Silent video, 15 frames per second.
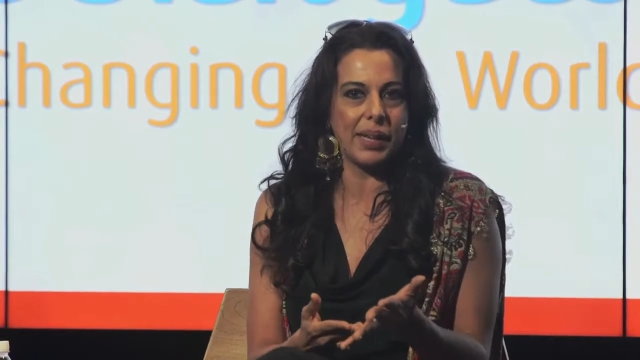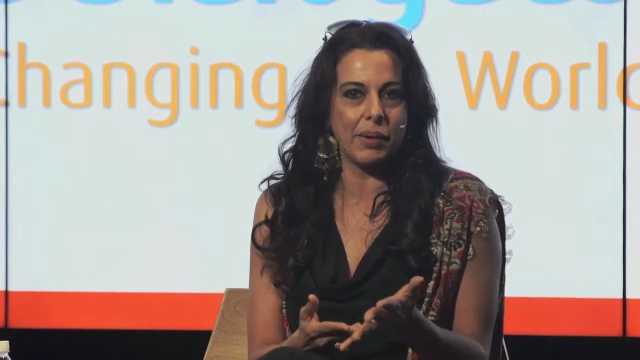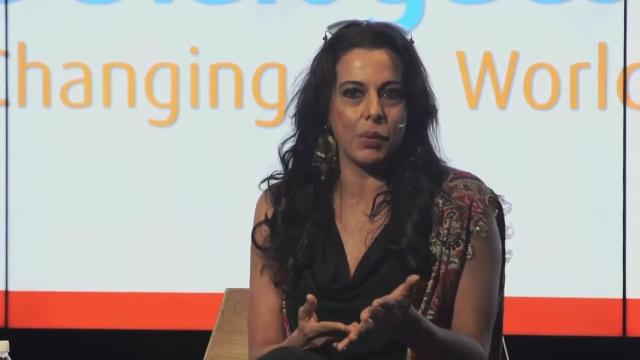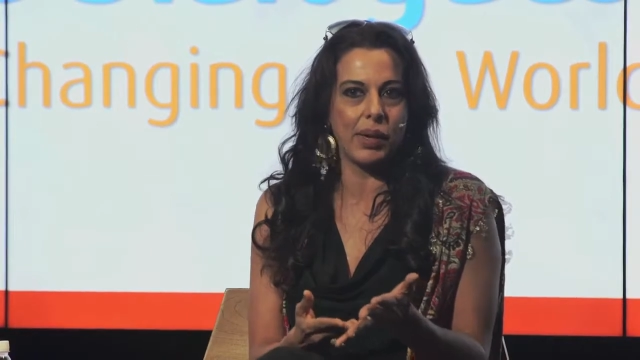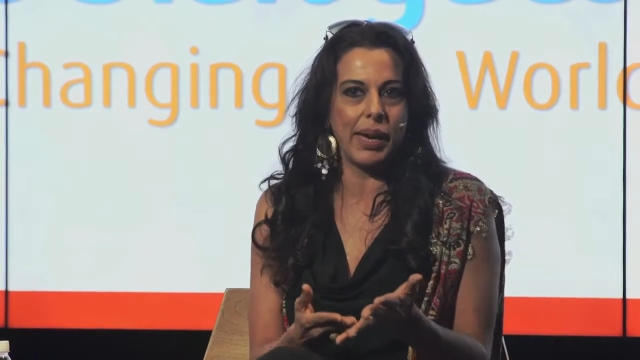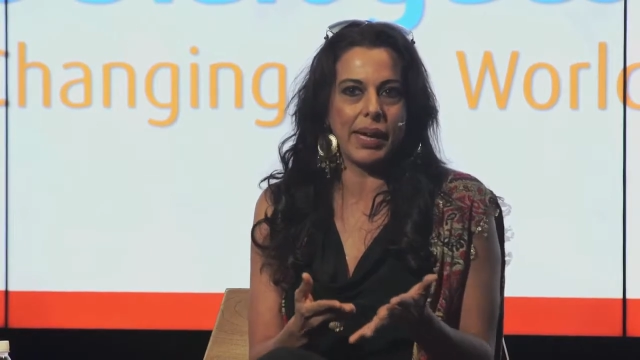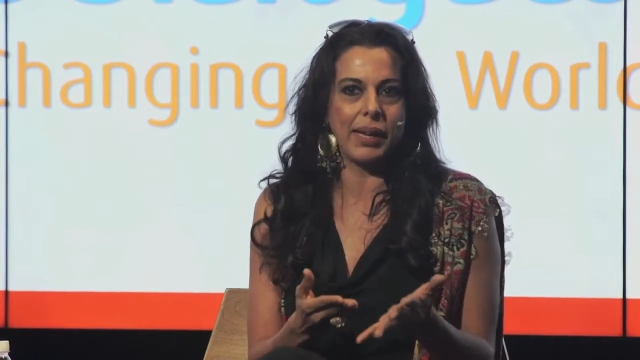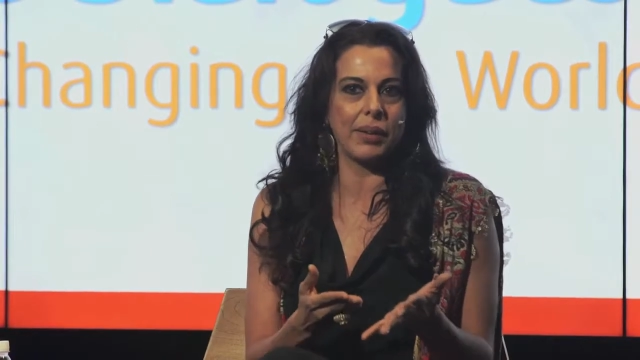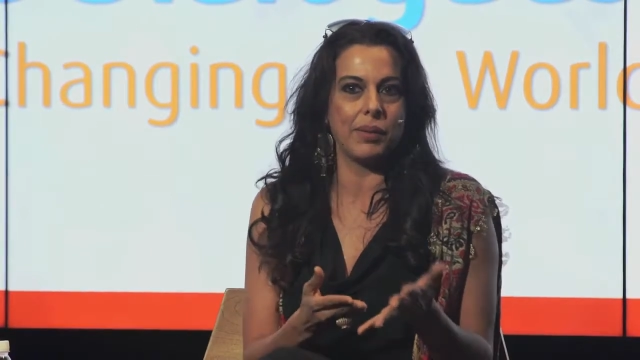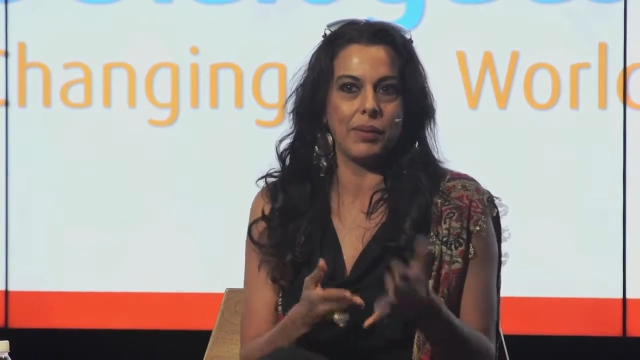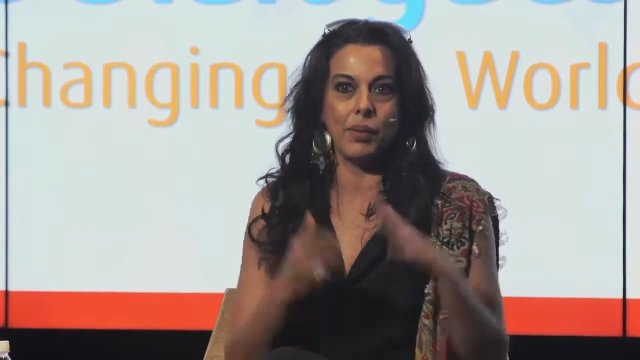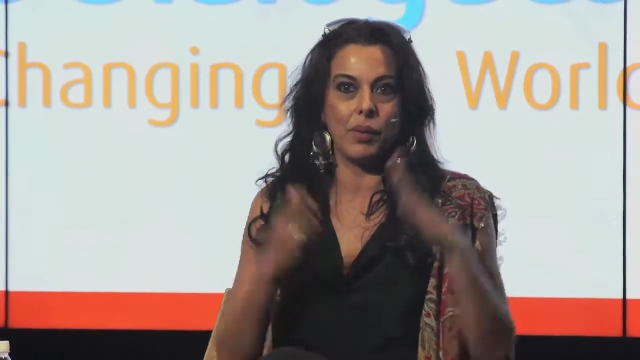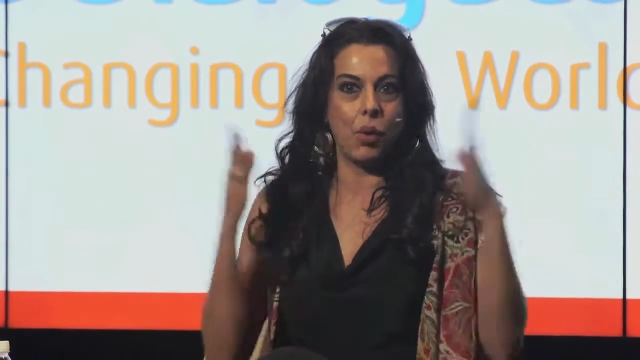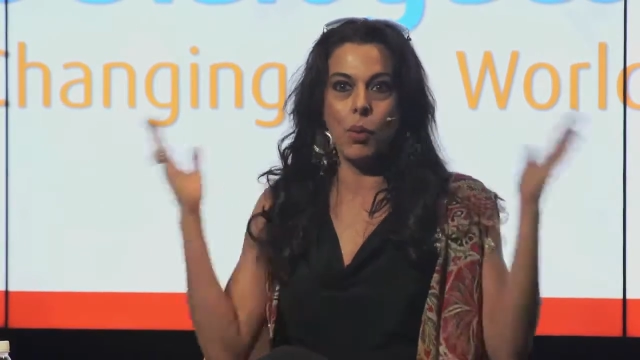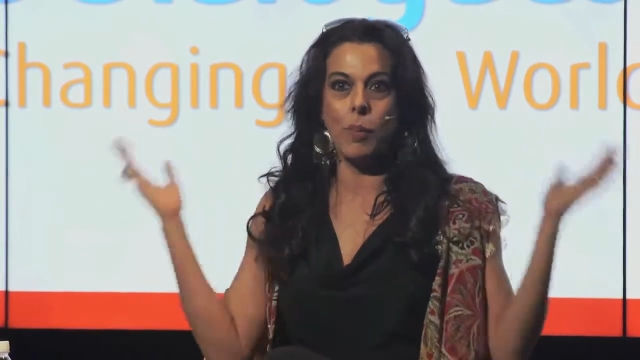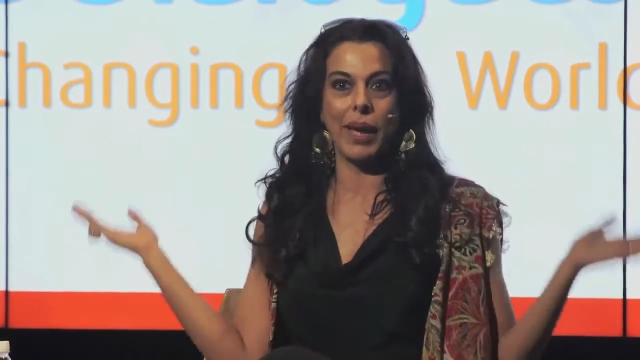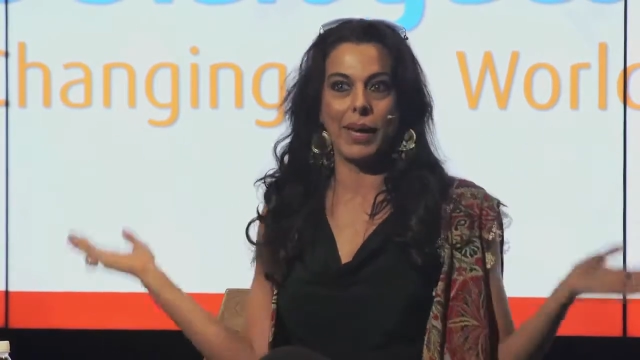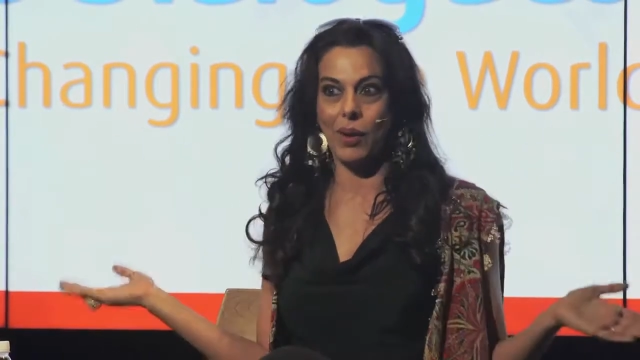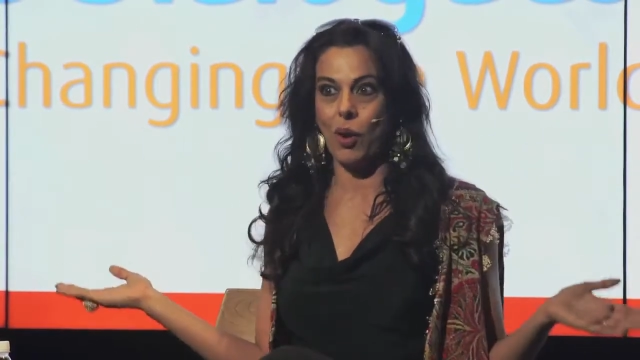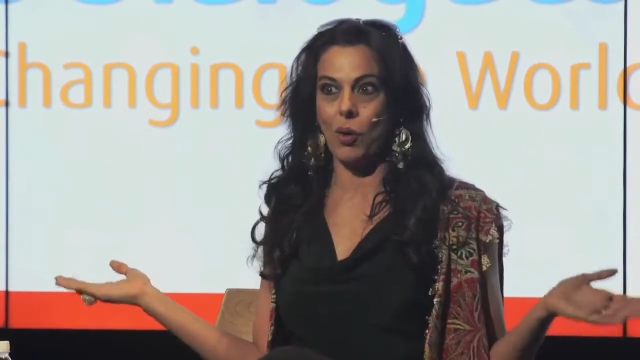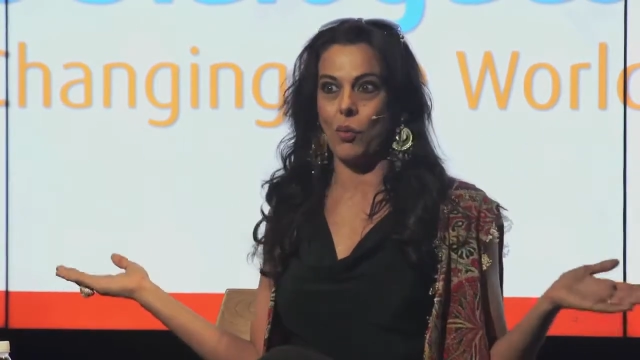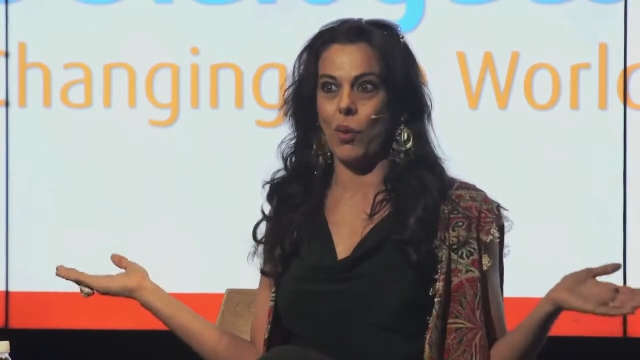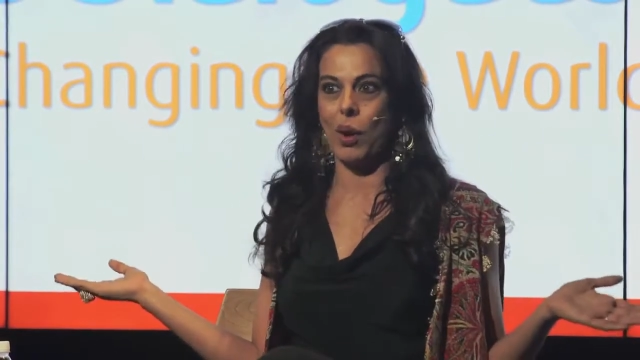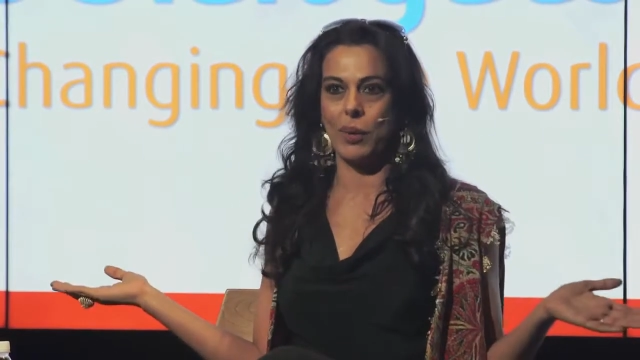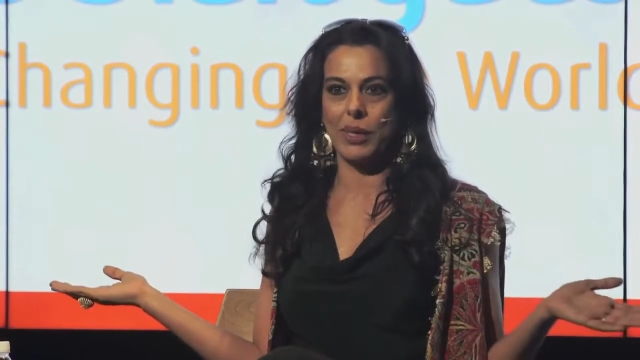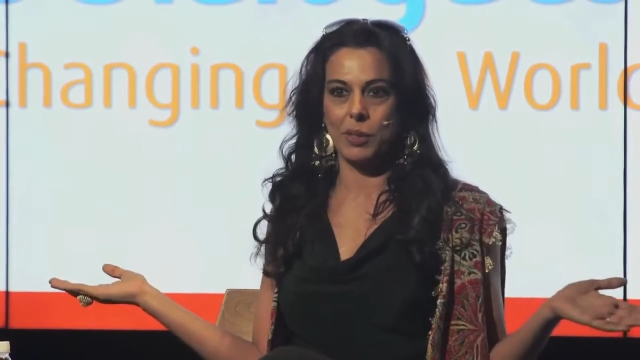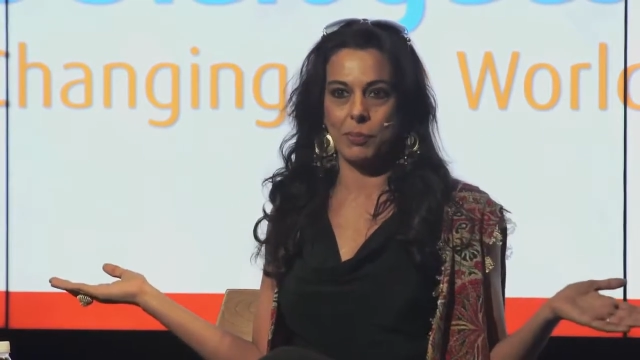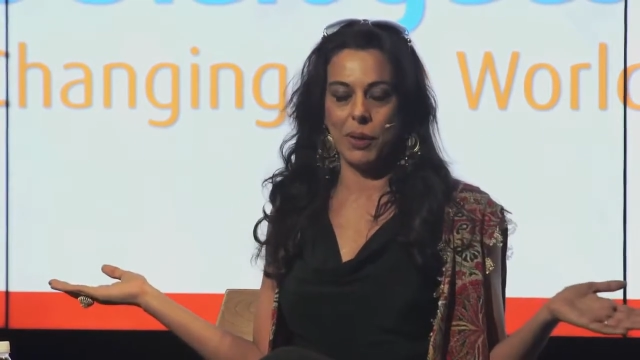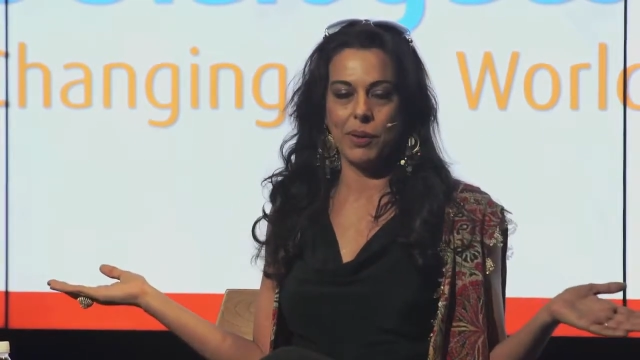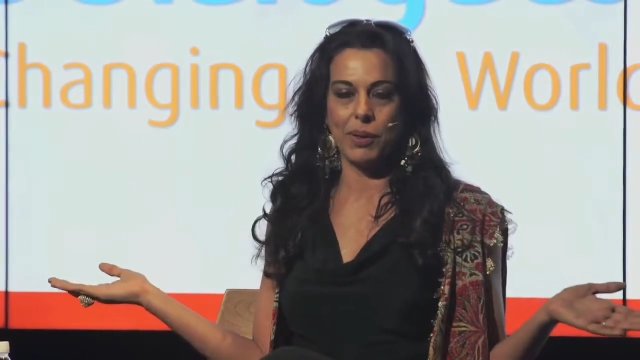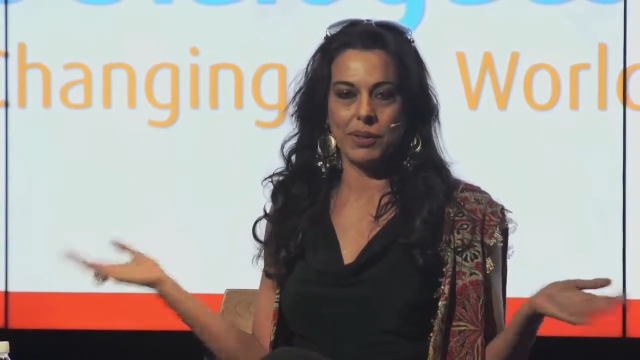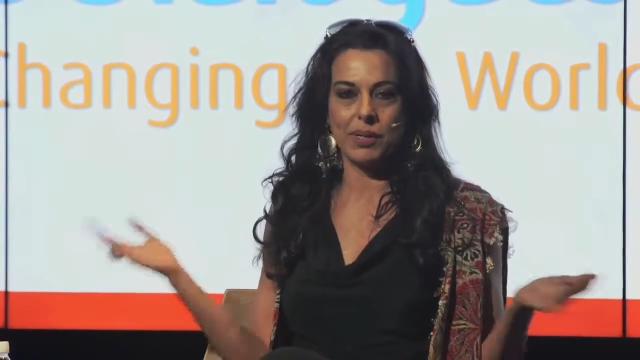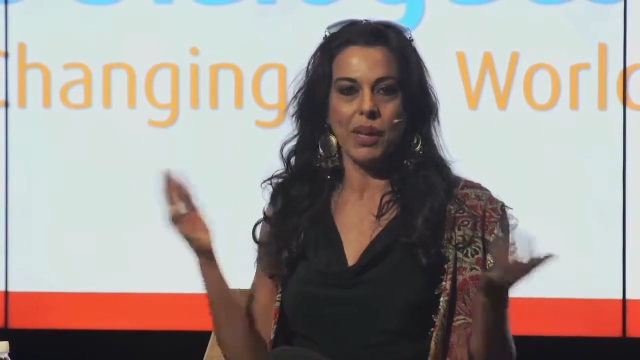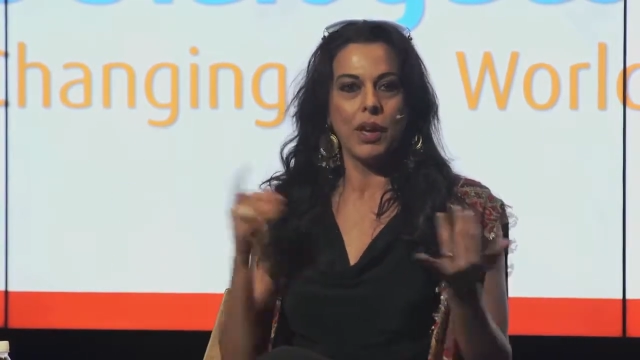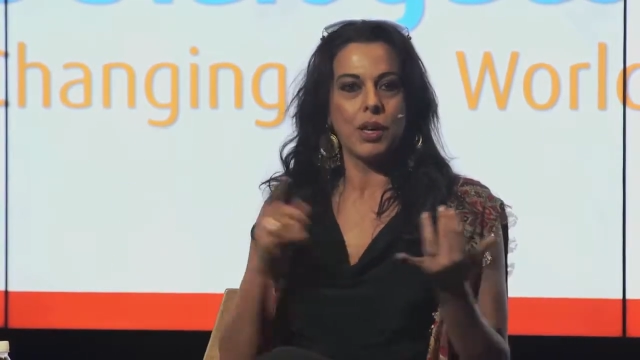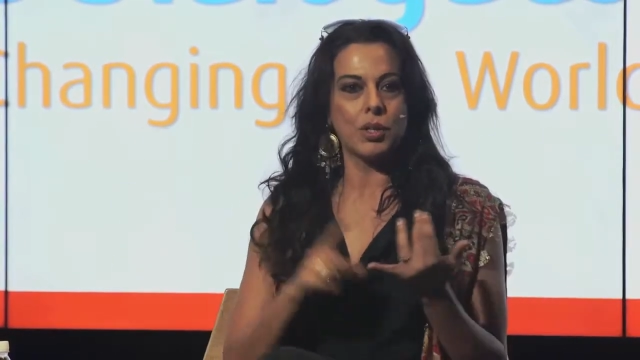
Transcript: then were like a, oh my God, wow experience.